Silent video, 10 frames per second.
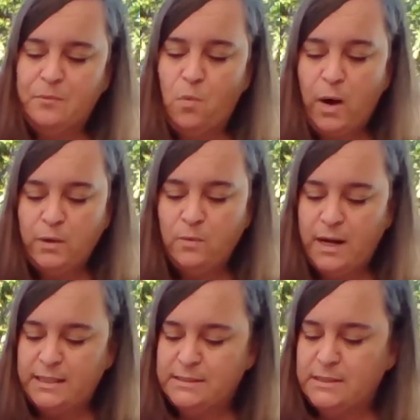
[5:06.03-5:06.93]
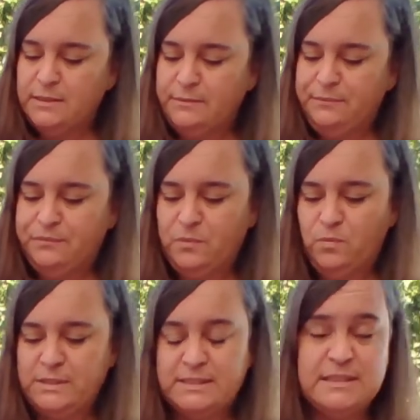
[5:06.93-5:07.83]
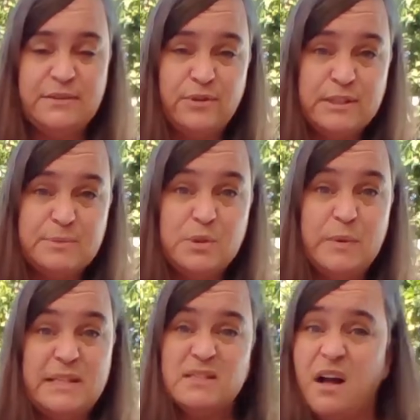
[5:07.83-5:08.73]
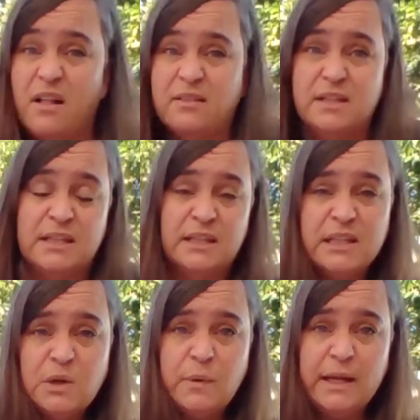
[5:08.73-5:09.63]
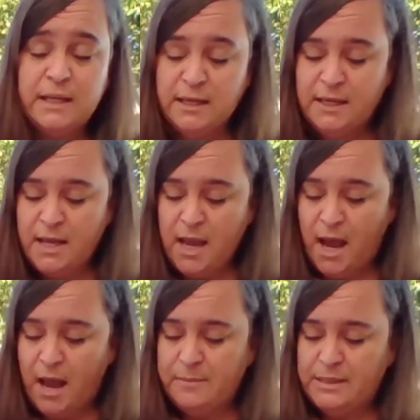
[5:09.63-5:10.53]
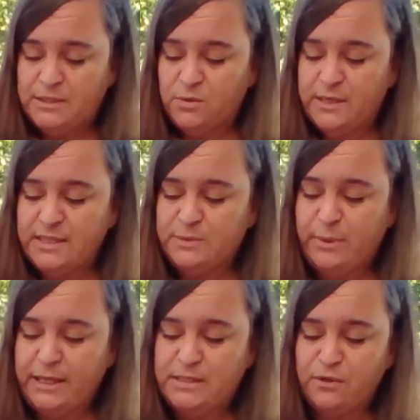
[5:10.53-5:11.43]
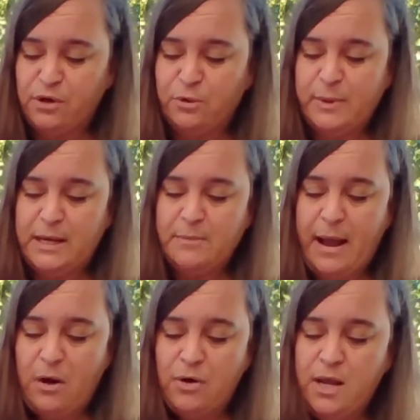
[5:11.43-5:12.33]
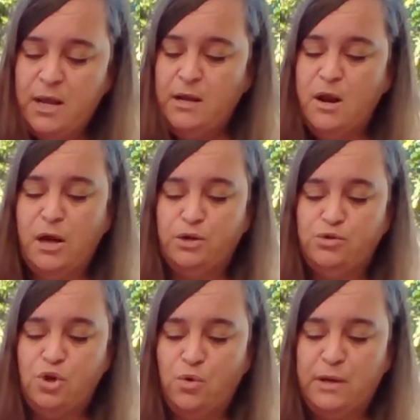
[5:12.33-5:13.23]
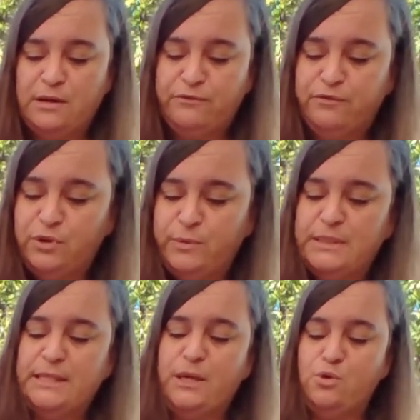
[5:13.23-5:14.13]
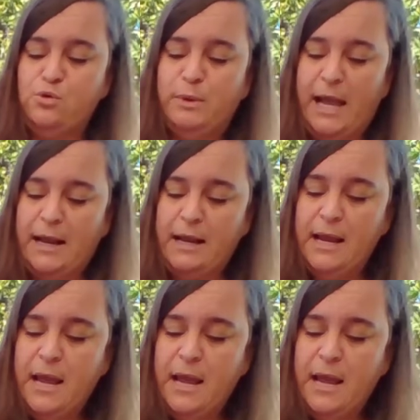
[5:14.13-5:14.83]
One was what's the difference between a solid and a liquid, and so it explains a little bit about non-Newtonian fluids like Oobleck.